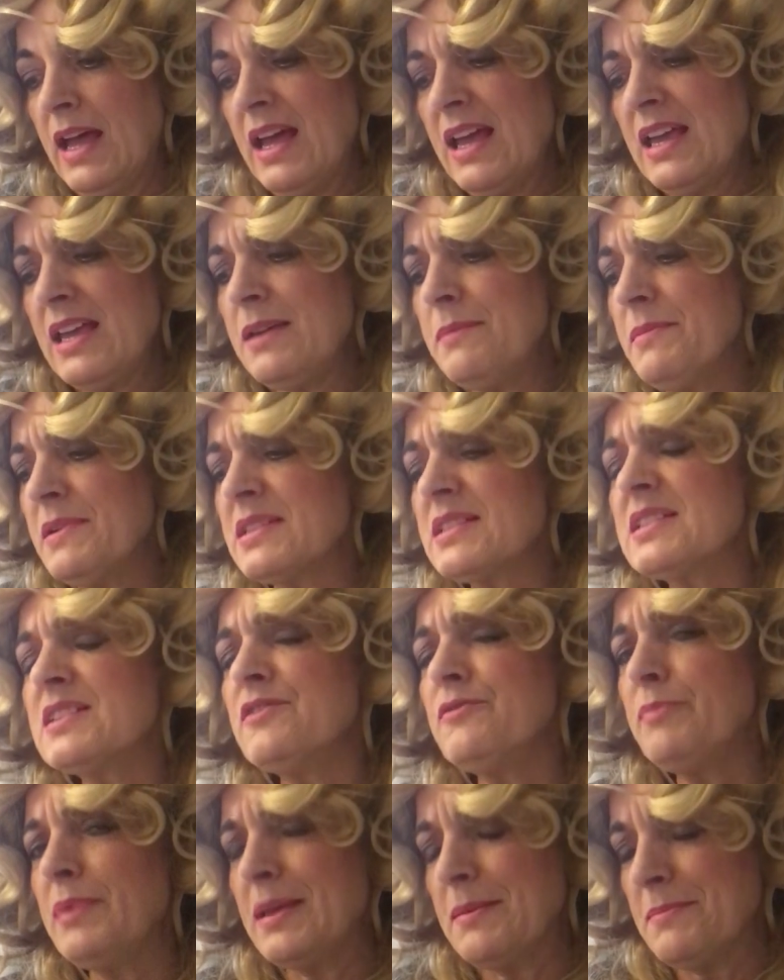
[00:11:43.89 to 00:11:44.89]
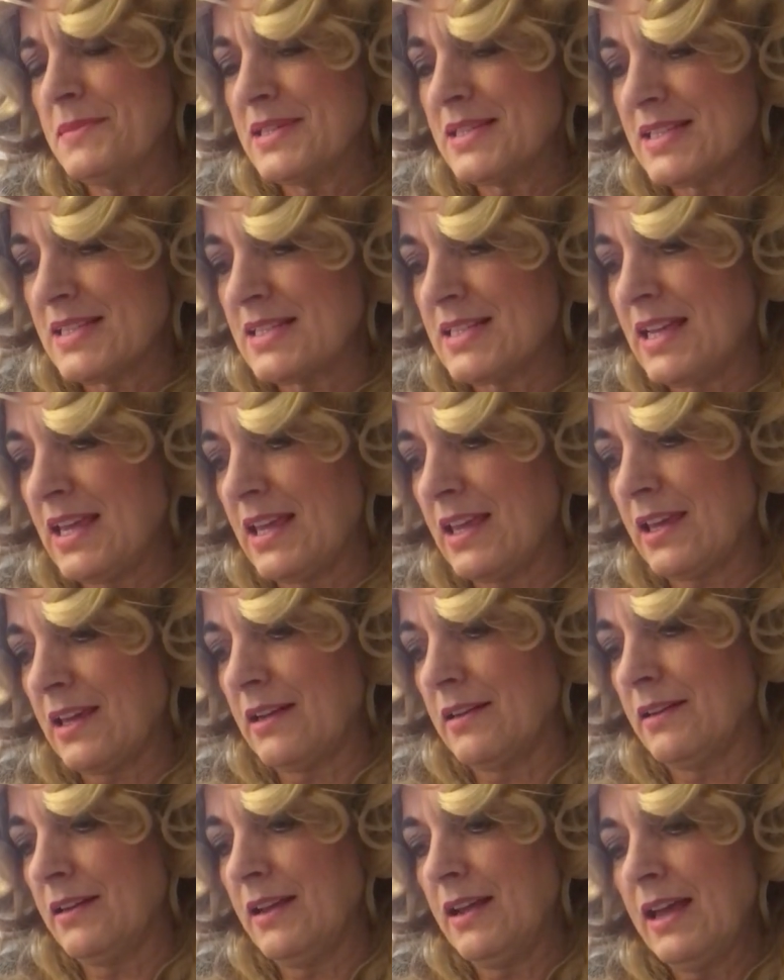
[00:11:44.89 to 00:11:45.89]
He must have been
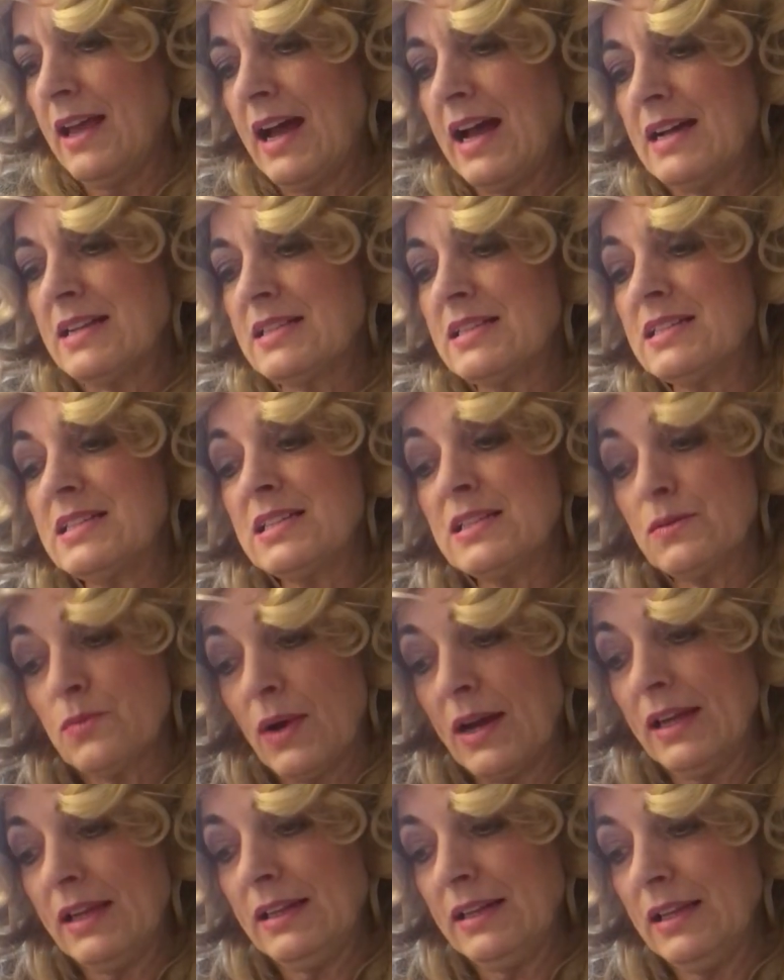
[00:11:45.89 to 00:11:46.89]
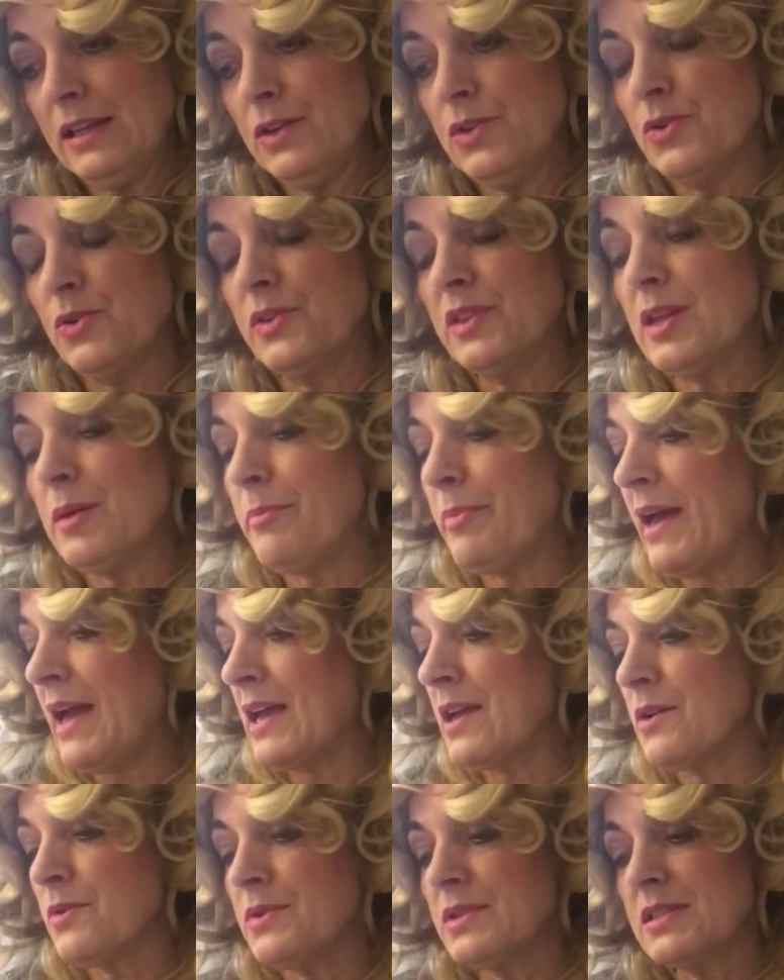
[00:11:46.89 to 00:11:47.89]
mistaken, as it is widely known that
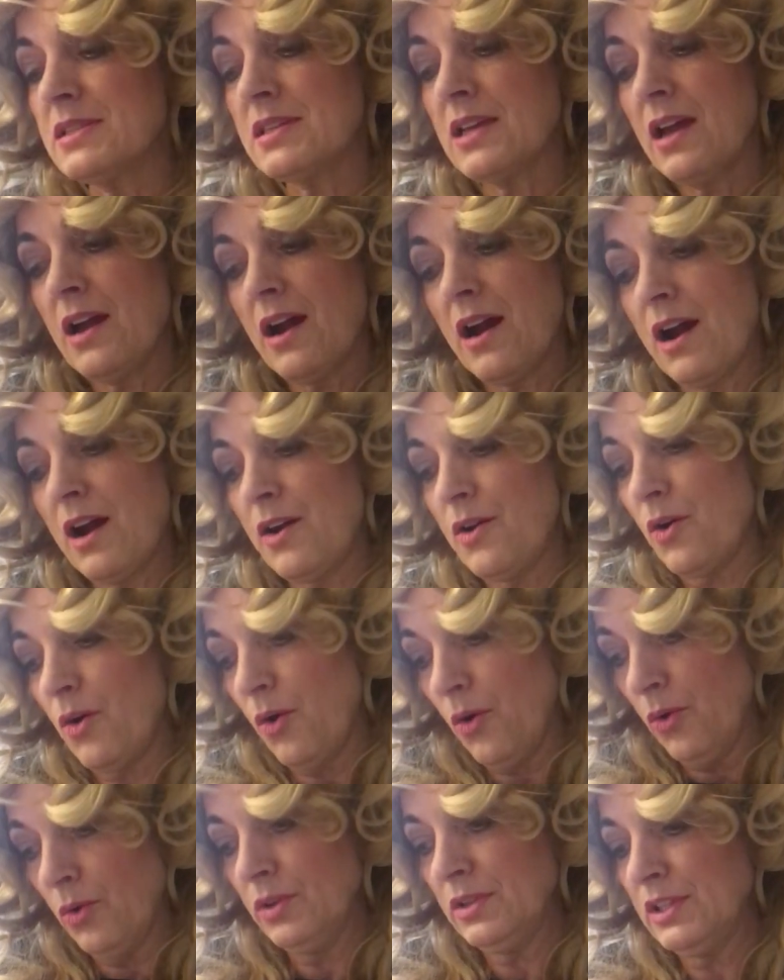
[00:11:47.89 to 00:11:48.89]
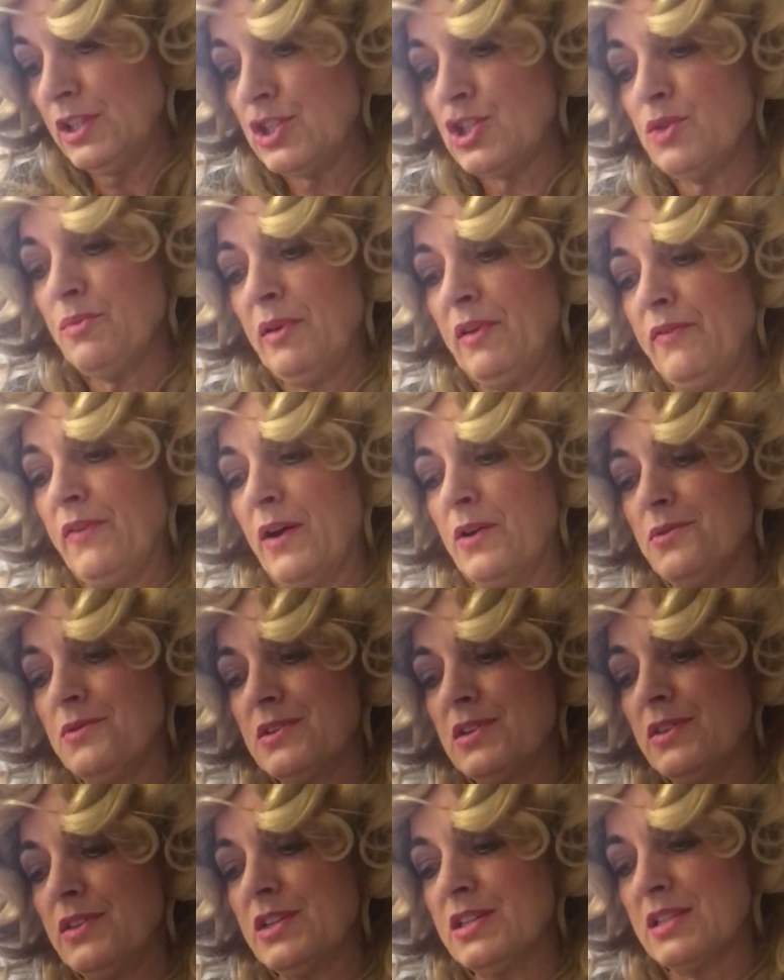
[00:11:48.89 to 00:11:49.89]
penguins are only to be found
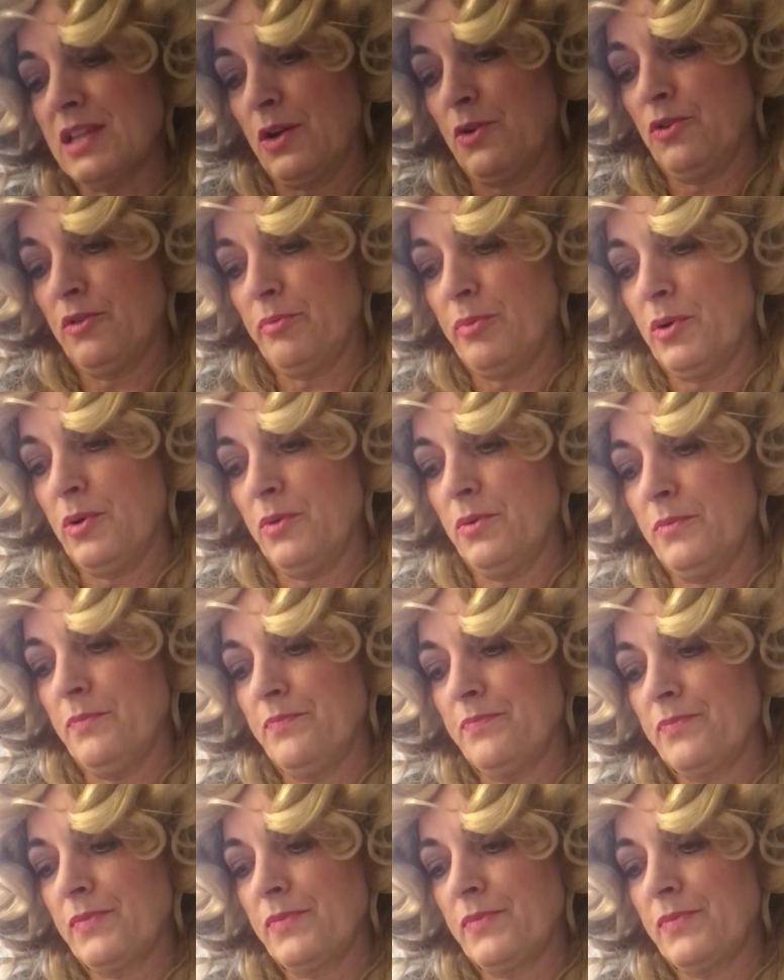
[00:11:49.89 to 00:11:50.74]
in the South Pole.